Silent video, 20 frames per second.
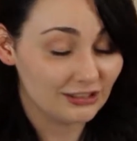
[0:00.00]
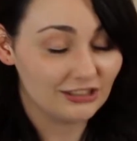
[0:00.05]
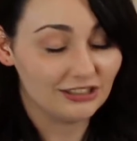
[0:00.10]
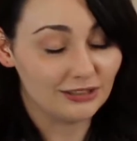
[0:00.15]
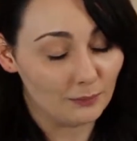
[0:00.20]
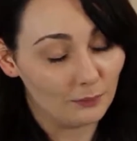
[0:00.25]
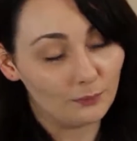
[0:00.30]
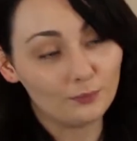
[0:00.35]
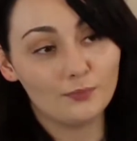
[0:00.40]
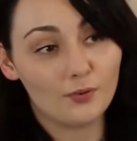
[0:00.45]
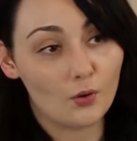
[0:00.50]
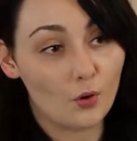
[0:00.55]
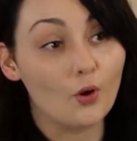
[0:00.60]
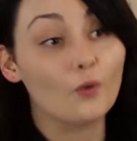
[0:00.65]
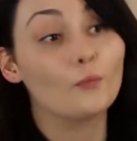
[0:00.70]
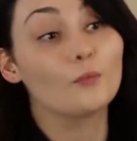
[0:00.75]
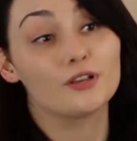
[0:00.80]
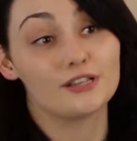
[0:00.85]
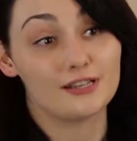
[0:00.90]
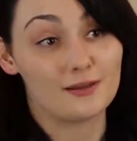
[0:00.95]
The
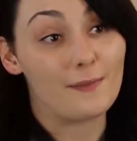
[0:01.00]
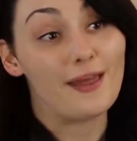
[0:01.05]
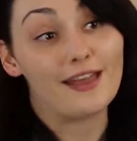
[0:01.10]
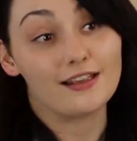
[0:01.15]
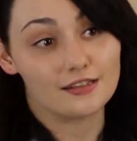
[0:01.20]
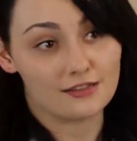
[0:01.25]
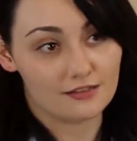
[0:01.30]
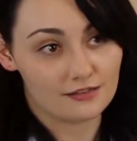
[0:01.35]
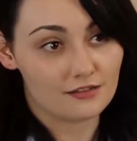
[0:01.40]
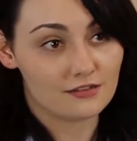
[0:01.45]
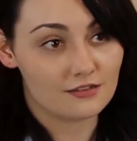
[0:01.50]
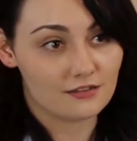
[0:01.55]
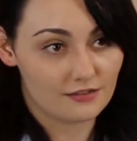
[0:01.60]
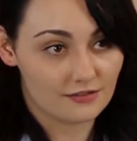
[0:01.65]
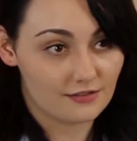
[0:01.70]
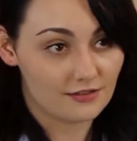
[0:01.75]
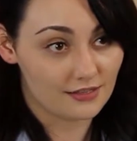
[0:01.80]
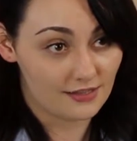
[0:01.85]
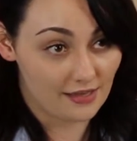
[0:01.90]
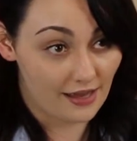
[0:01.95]
poem was a message
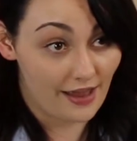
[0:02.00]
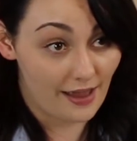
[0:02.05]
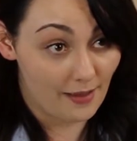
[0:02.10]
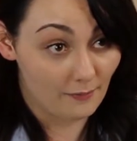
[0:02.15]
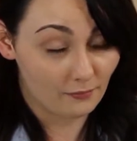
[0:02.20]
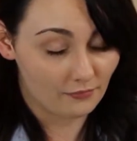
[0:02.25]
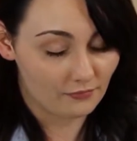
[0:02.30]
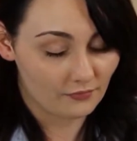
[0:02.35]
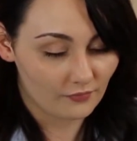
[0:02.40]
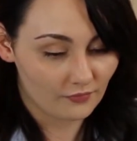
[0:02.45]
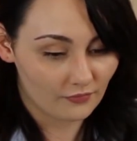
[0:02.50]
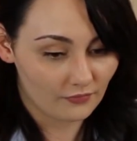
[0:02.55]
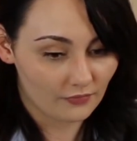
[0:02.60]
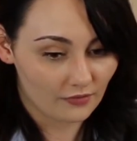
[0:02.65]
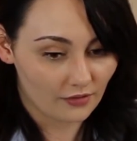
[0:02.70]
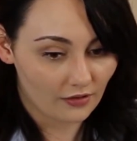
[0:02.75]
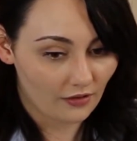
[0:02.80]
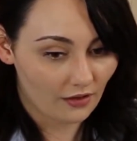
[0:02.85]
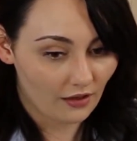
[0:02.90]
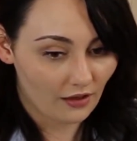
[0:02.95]
to him.
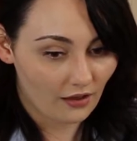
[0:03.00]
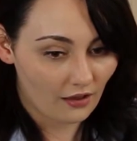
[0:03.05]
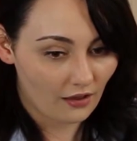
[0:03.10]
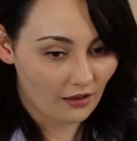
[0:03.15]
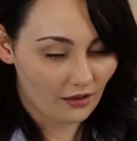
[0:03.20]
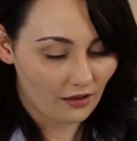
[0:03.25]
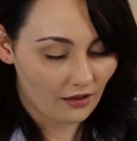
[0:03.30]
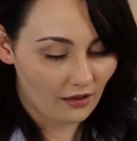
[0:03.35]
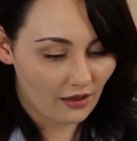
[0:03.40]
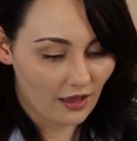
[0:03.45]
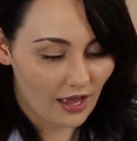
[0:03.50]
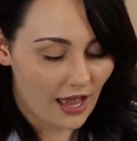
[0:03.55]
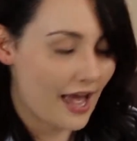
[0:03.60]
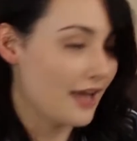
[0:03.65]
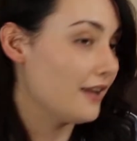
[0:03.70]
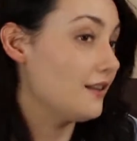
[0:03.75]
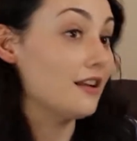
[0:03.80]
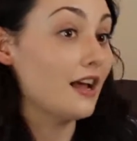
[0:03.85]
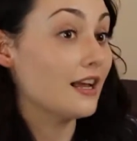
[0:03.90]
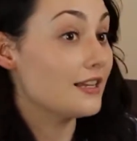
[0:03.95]

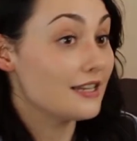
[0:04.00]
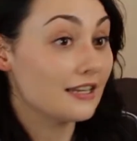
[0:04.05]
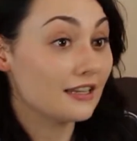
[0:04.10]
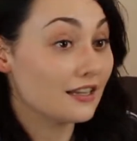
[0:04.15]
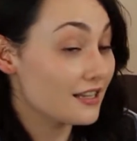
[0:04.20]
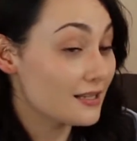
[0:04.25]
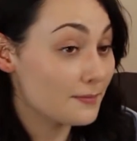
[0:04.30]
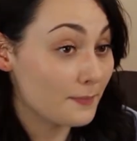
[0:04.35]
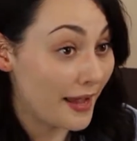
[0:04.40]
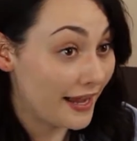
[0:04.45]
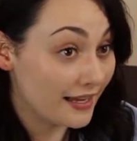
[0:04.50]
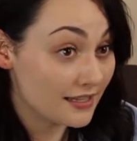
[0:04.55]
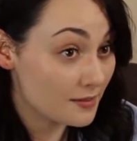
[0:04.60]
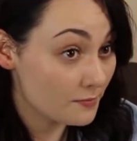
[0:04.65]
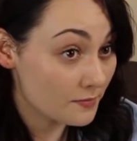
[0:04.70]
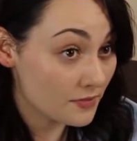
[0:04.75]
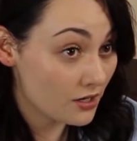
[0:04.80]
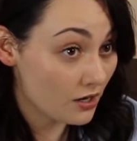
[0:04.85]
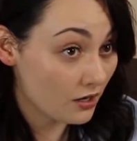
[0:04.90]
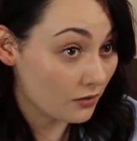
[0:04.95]
And I didn't expect
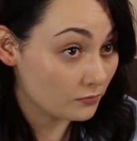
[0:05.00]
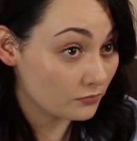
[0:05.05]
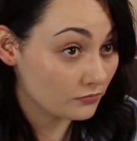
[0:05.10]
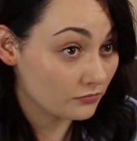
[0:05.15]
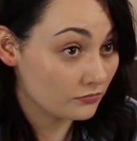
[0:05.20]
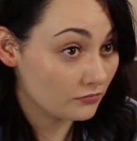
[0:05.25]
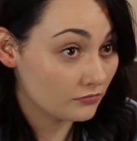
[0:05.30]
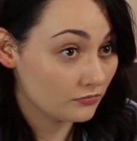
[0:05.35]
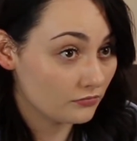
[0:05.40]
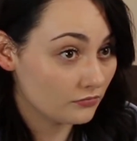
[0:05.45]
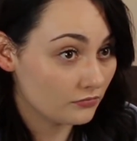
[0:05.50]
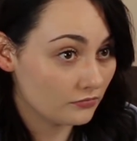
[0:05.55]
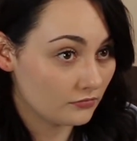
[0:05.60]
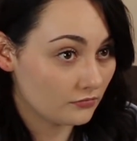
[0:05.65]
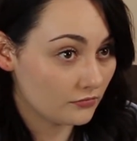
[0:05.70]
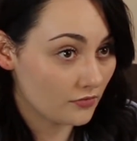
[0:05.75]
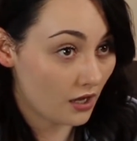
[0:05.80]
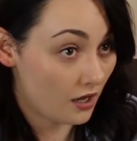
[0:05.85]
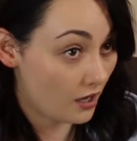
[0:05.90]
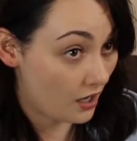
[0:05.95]
him to come.
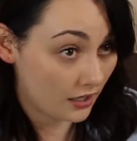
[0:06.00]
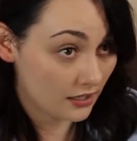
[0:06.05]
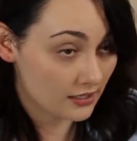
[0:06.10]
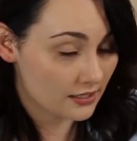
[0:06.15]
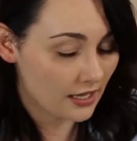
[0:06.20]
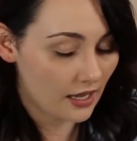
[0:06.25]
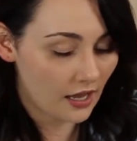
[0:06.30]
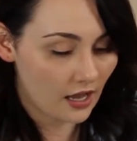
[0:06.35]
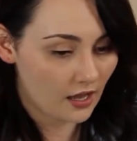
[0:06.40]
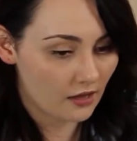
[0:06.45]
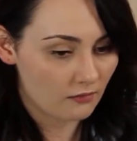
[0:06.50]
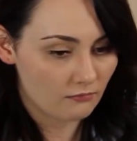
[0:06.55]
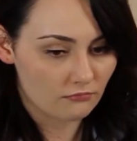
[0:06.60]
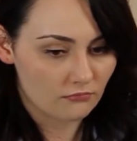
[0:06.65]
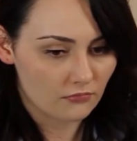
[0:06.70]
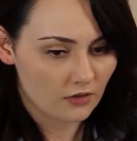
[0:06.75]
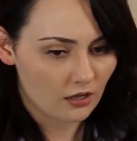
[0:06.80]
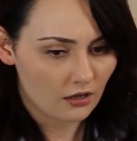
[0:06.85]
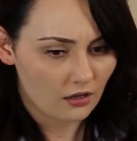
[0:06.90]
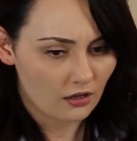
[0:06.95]
Honestly, um,
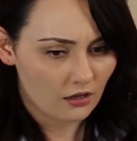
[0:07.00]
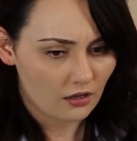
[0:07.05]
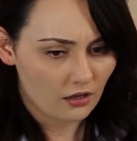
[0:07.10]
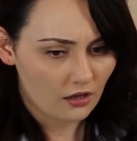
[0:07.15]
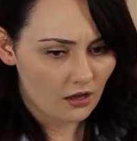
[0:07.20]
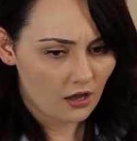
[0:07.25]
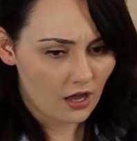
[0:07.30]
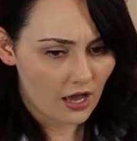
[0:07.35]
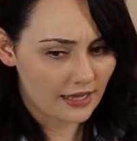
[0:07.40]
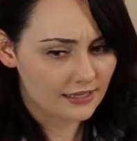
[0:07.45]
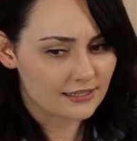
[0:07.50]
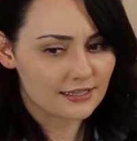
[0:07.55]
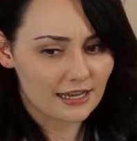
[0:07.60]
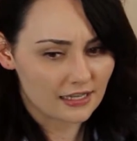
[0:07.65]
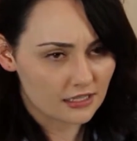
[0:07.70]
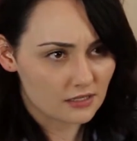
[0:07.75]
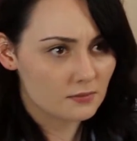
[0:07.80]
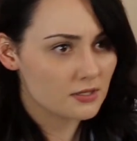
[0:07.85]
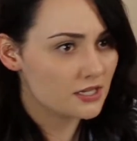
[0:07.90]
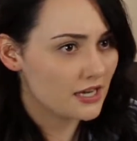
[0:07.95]
I'd
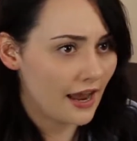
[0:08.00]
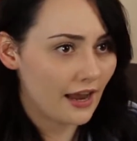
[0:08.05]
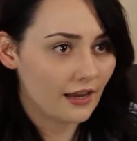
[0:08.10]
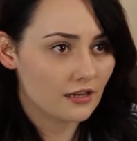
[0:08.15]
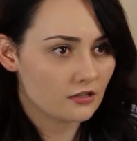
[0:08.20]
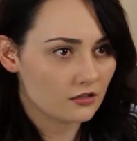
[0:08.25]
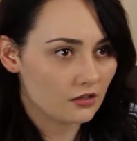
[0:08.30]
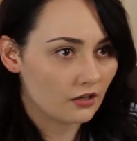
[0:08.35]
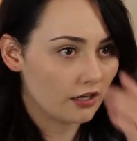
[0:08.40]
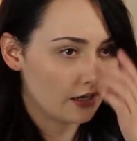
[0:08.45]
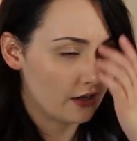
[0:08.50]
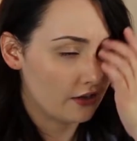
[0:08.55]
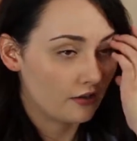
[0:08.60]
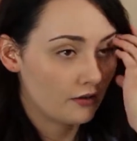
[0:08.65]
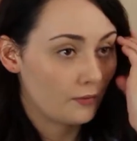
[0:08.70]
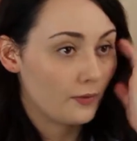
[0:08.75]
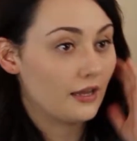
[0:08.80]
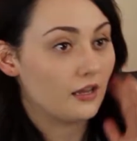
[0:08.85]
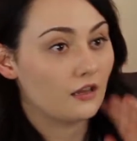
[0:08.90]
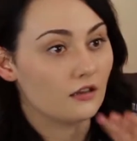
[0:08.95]
sent him a text earlier in
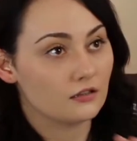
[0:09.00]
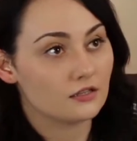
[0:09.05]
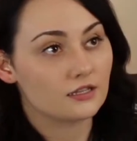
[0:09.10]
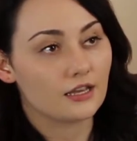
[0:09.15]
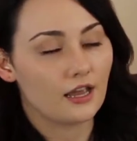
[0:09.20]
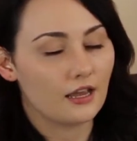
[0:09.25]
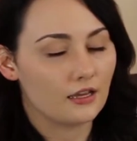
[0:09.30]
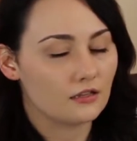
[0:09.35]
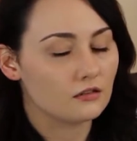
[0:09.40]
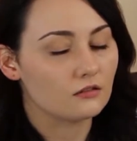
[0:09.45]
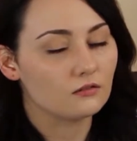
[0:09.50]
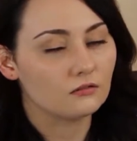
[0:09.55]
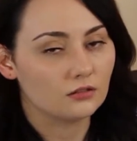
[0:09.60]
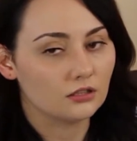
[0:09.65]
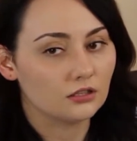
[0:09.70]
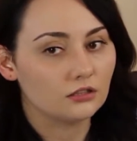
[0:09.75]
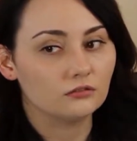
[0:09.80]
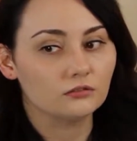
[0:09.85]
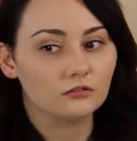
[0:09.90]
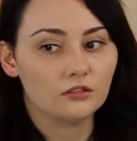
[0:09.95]
the week and said, oh,
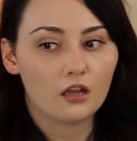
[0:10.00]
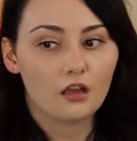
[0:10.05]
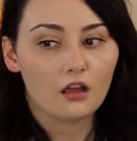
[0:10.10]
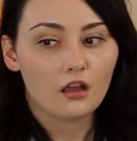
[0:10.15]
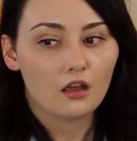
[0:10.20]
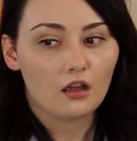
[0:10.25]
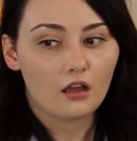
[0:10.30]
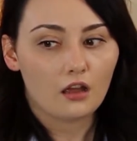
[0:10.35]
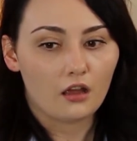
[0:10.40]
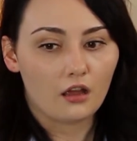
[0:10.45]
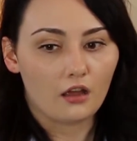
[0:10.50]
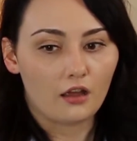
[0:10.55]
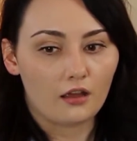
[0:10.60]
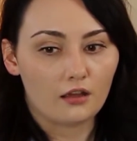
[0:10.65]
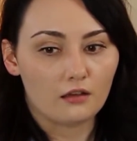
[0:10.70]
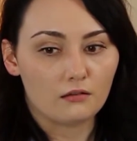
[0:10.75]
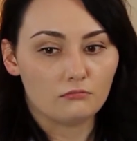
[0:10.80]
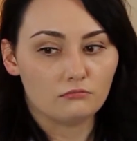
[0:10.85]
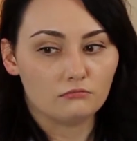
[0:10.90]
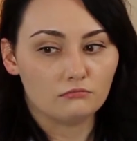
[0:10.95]
you know,
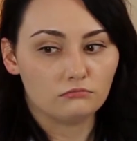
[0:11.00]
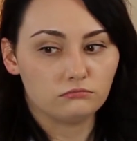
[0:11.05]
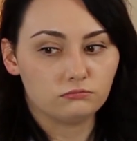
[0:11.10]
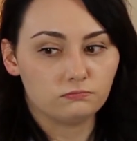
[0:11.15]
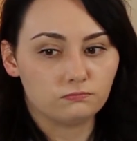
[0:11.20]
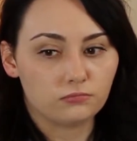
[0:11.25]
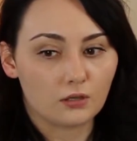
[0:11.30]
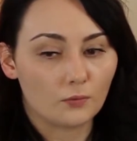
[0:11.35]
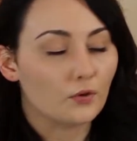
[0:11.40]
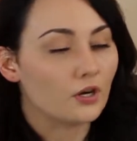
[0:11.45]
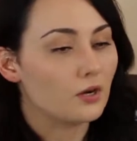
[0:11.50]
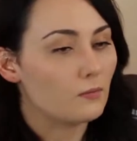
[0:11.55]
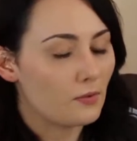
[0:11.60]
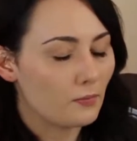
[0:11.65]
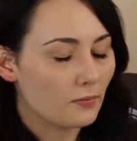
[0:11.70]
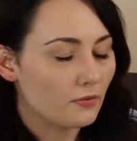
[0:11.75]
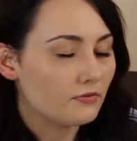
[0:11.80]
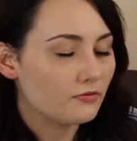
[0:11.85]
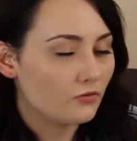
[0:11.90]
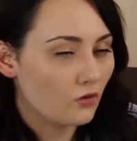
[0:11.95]
um, I'm going to be
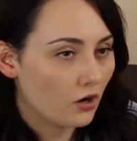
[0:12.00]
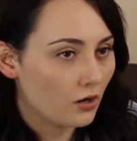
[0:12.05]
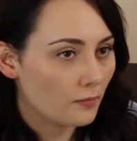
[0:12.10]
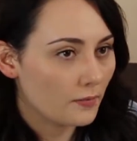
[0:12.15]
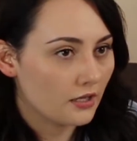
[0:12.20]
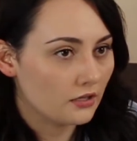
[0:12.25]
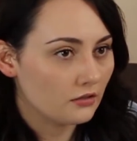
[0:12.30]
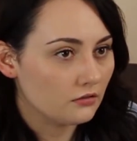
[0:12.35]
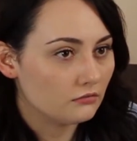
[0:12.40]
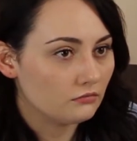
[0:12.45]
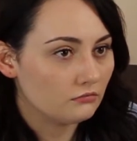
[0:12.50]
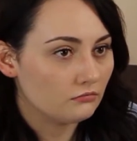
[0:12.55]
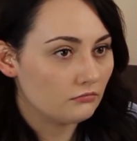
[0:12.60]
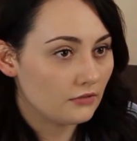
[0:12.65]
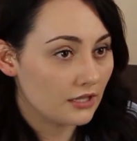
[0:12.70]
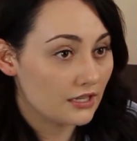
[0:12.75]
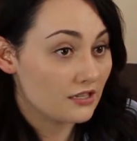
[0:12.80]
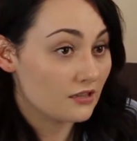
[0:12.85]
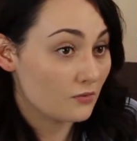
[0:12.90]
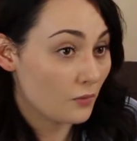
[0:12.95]
performing
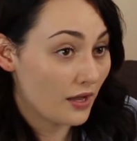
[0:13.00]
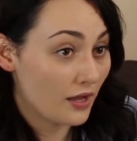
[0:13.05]
this